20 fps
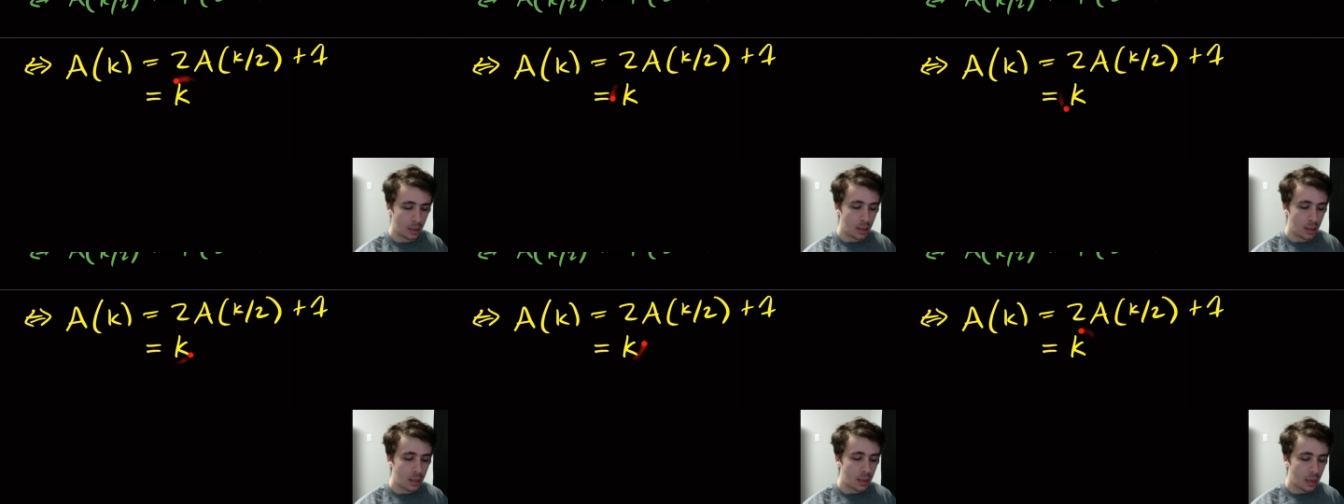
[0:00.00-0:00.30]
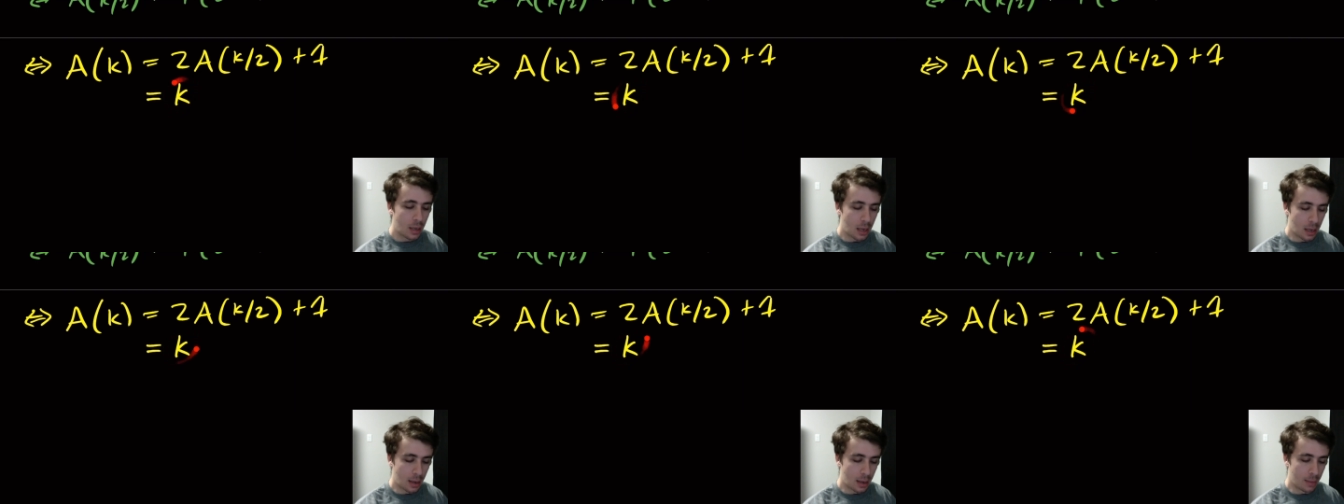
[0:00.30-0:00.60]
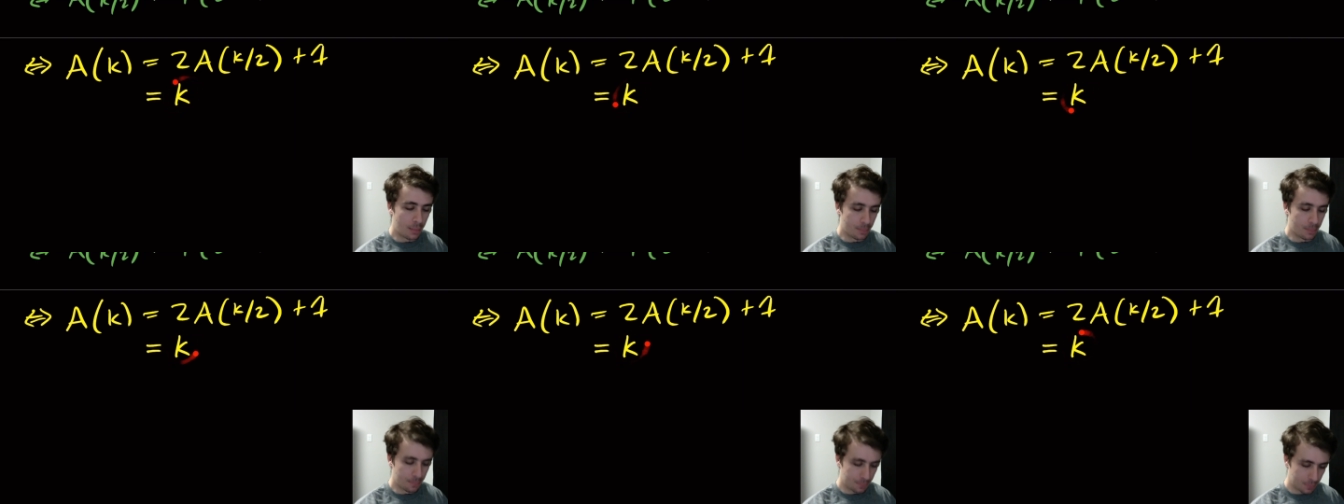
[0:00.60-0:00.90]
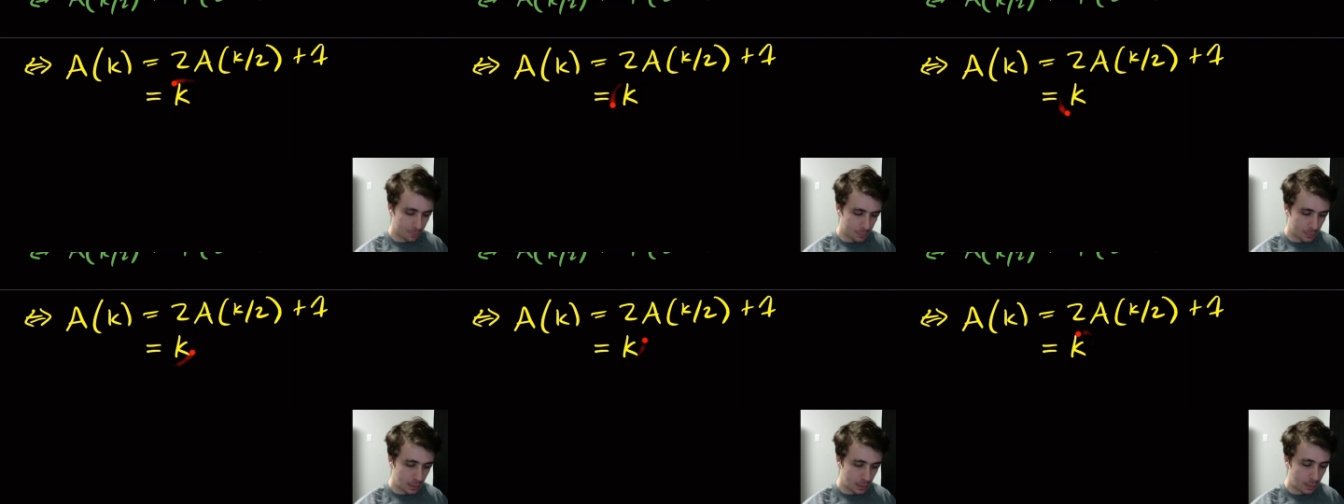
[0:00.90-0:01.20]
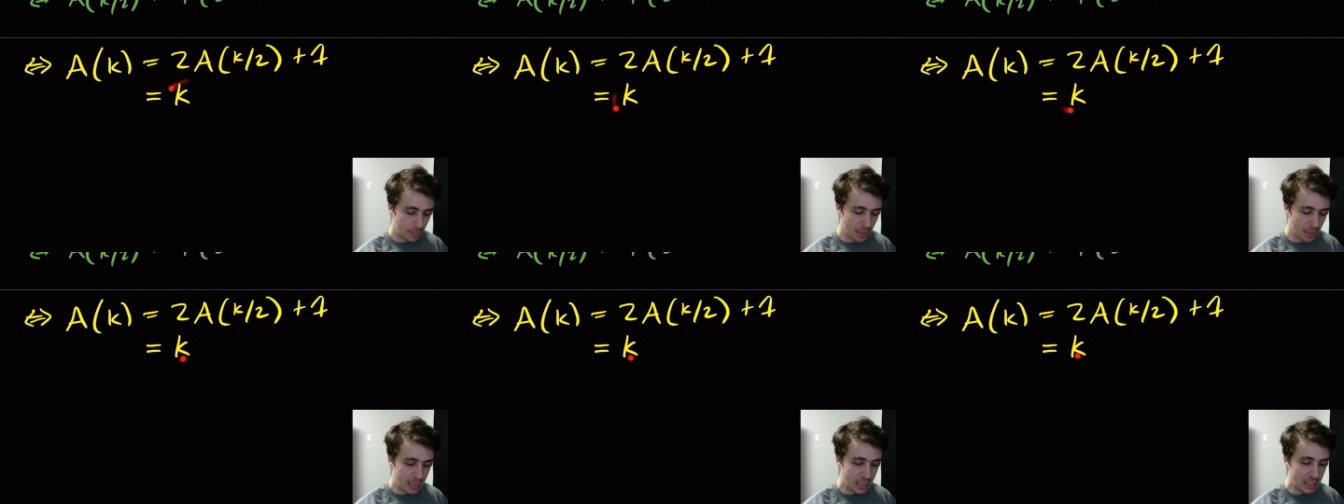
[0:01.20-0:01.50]
um,
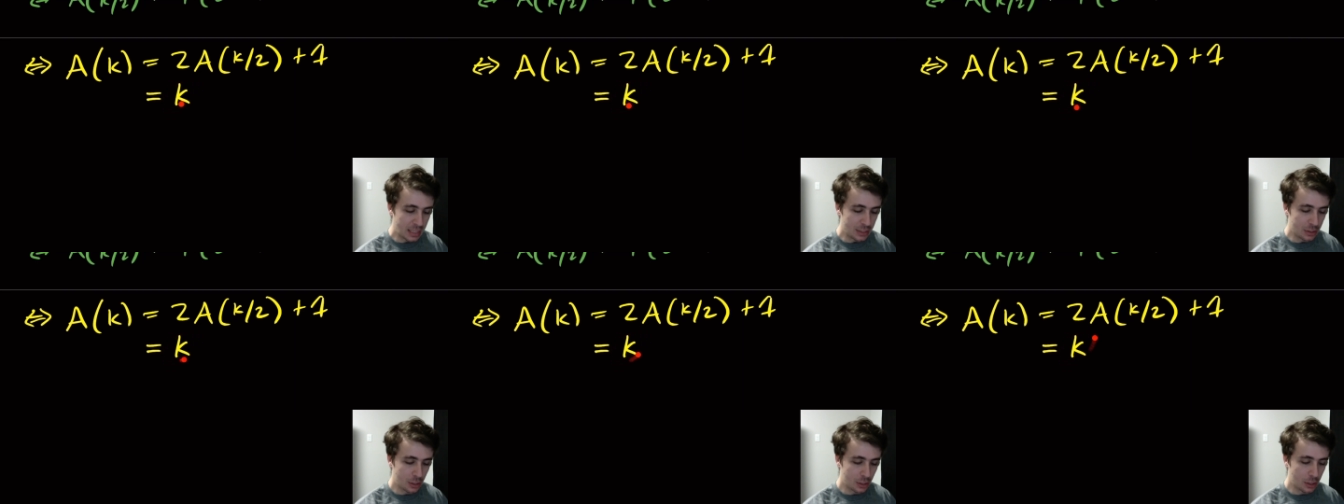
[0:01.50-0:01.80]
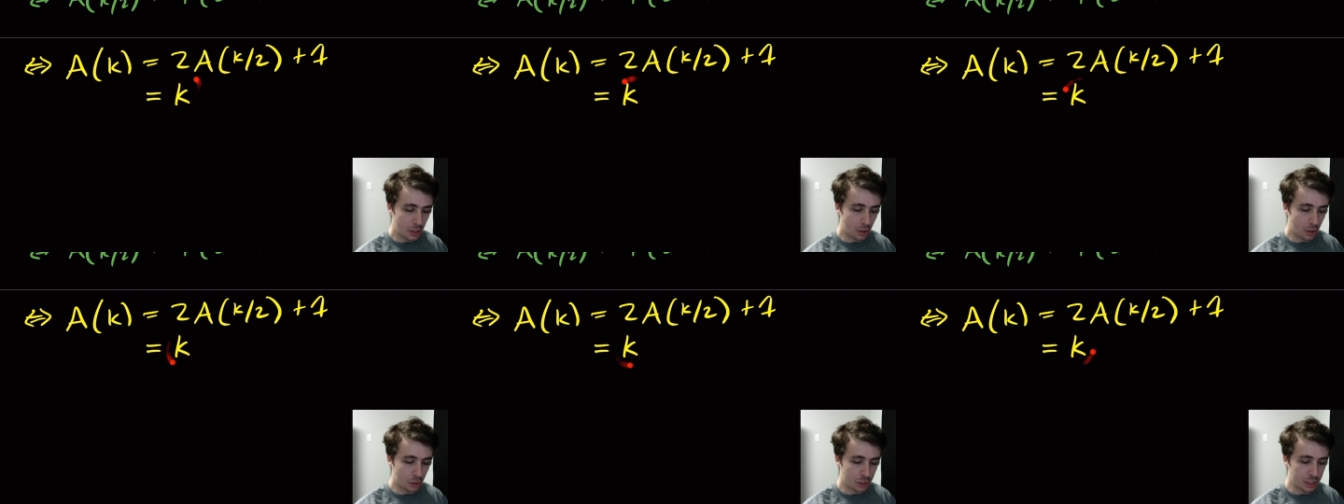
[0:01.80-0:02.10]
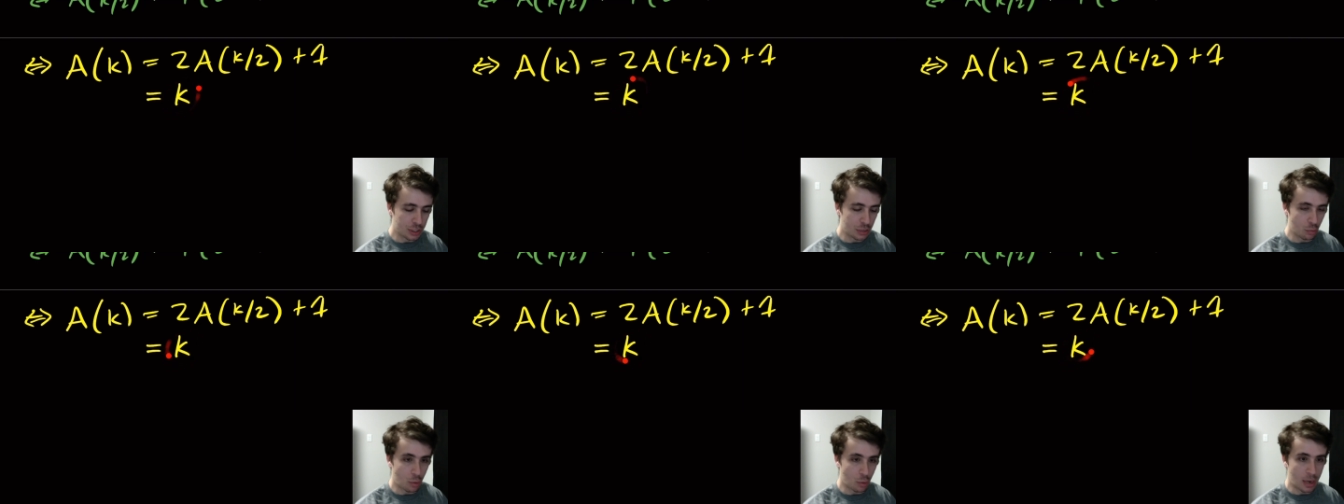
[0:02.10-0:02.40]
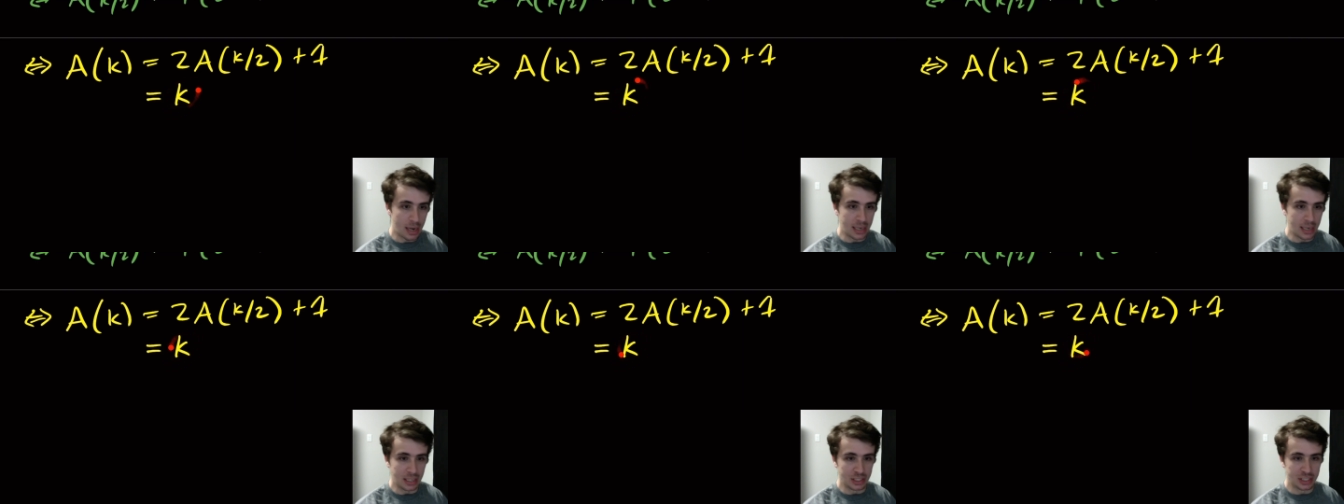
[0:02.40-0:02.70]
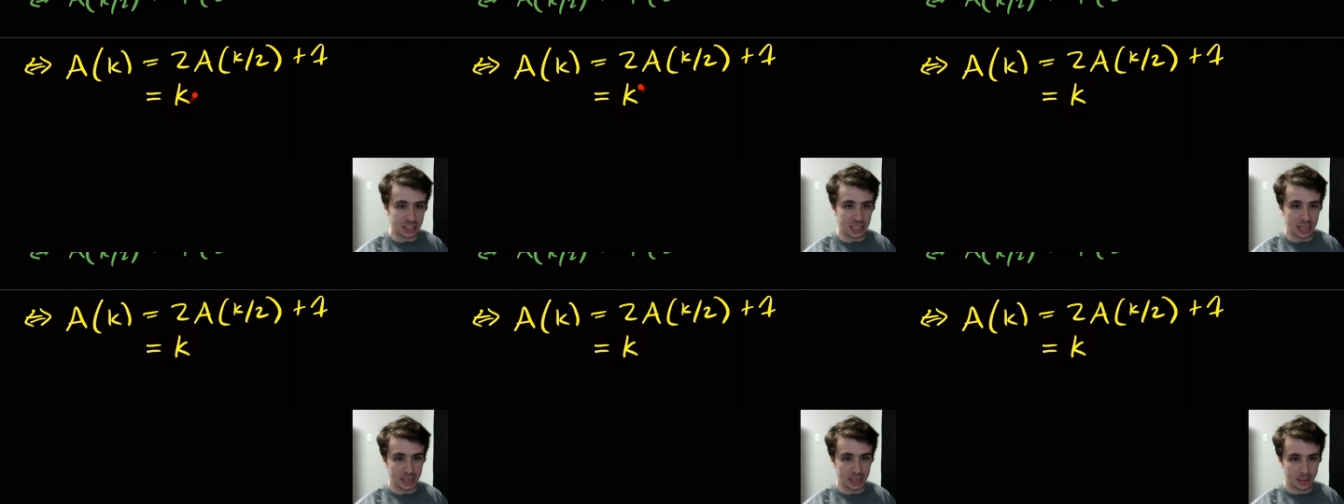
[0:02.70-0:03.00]
because you'll see why in a
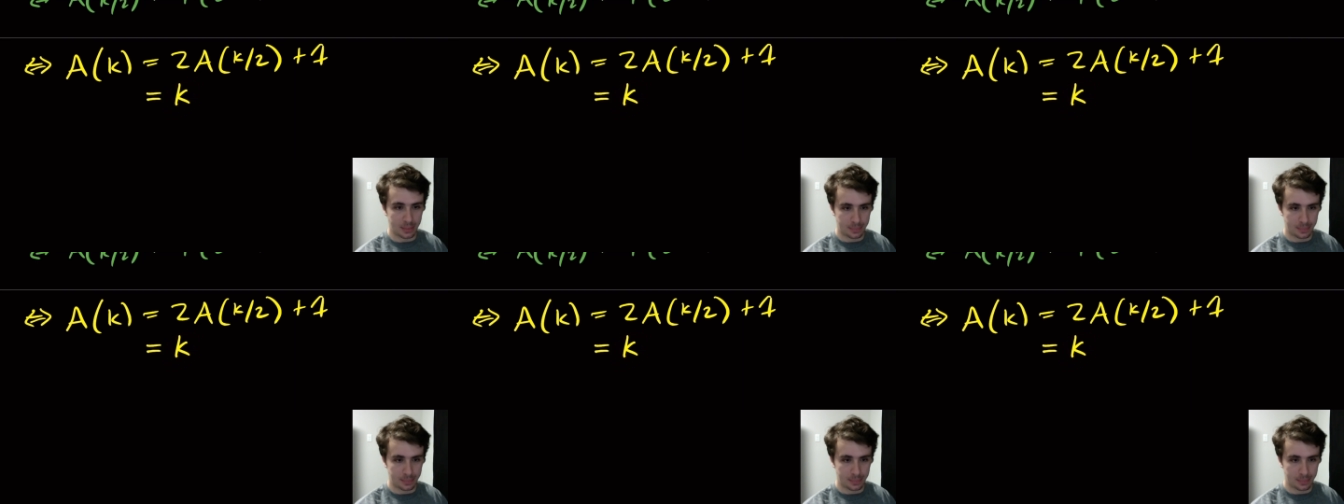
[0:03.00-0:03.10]
sec.